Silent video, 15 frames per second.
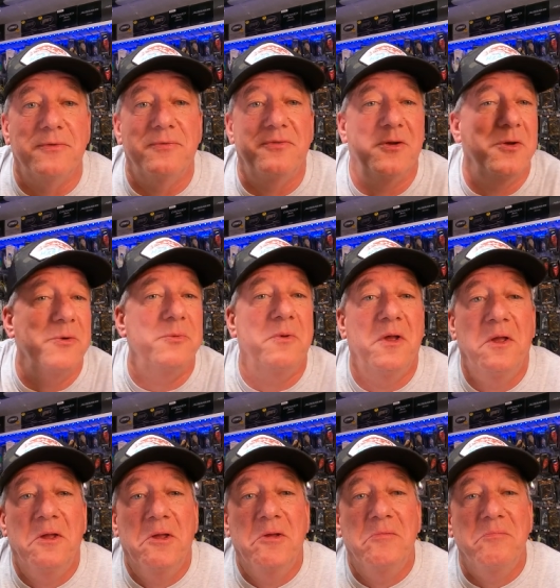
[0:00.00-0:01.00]
So,
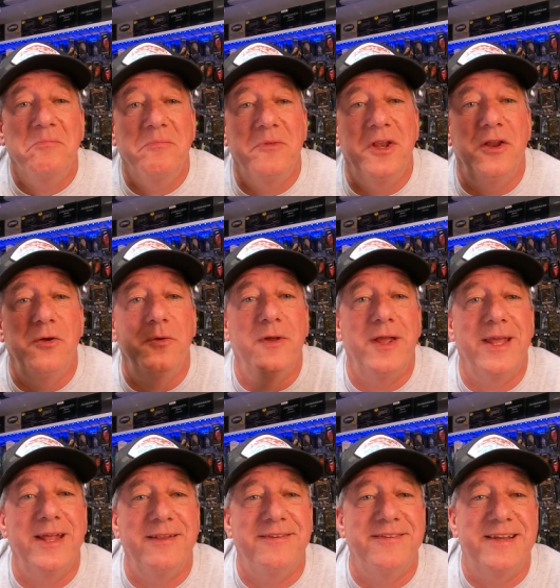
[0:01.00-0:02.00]
you know,
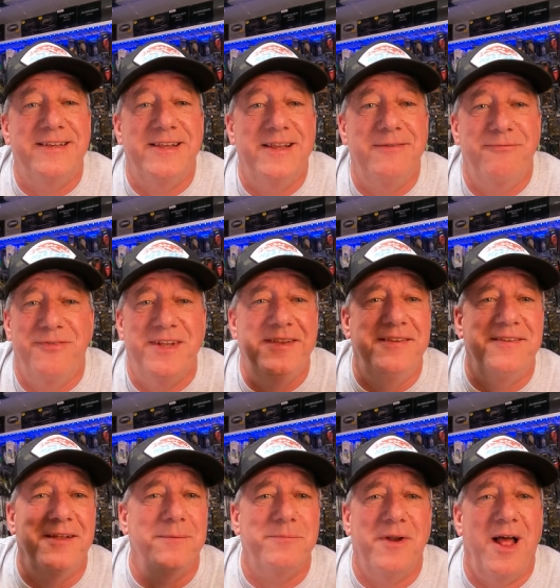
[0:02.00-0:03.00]
get 60, 50
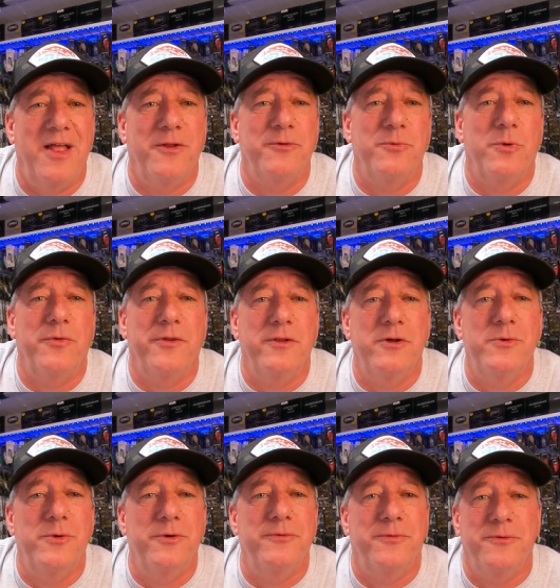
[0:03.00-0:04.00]
something dollars worth of
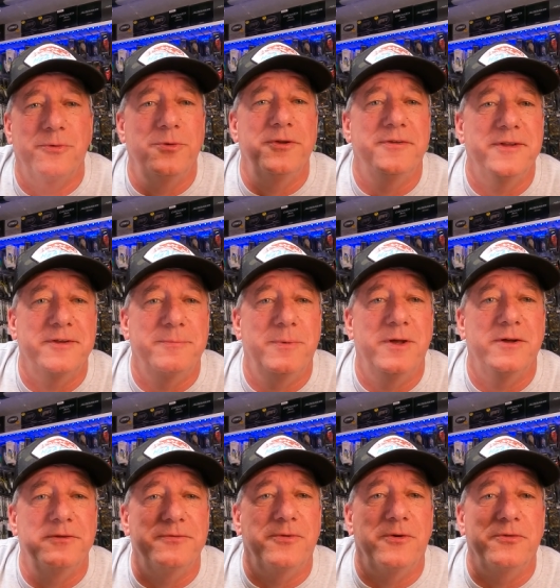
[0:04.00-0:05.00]
lures for 26
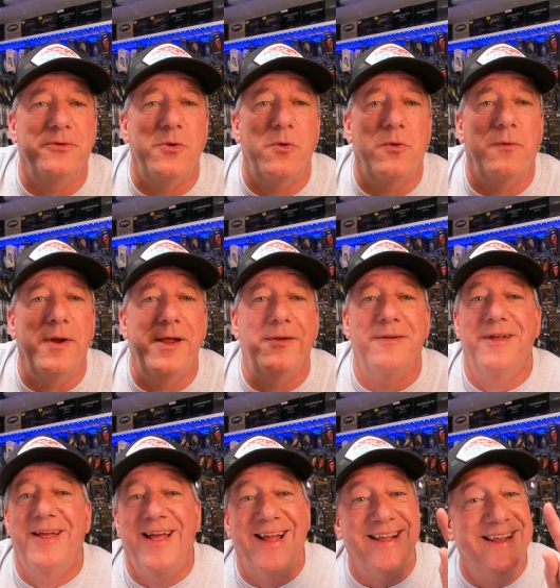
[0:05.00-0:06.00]
bucks first go around.
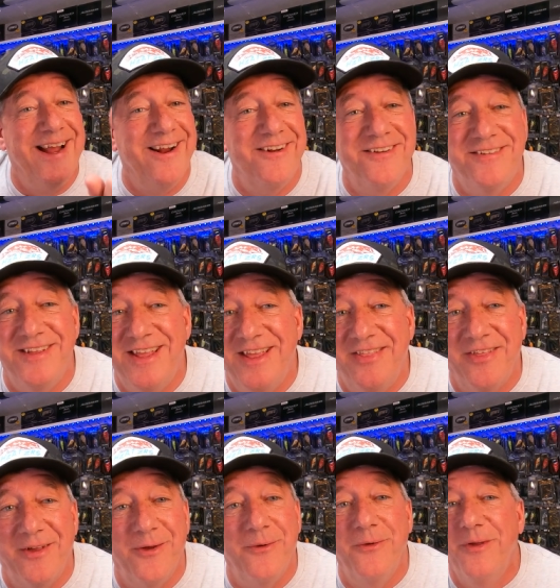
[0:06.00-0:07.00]
I guarantee you
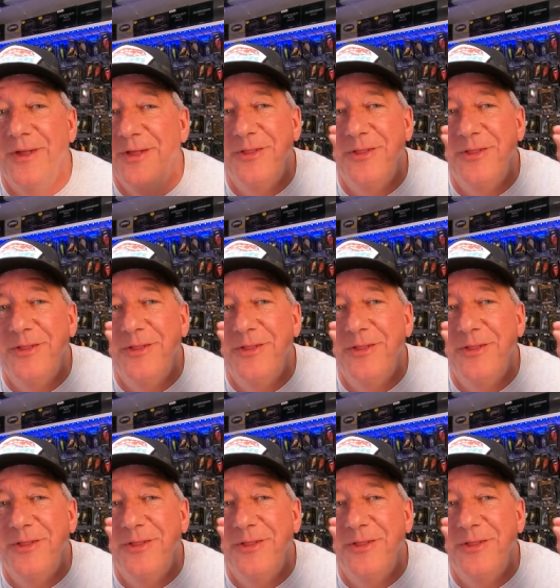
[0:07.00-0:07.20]
though,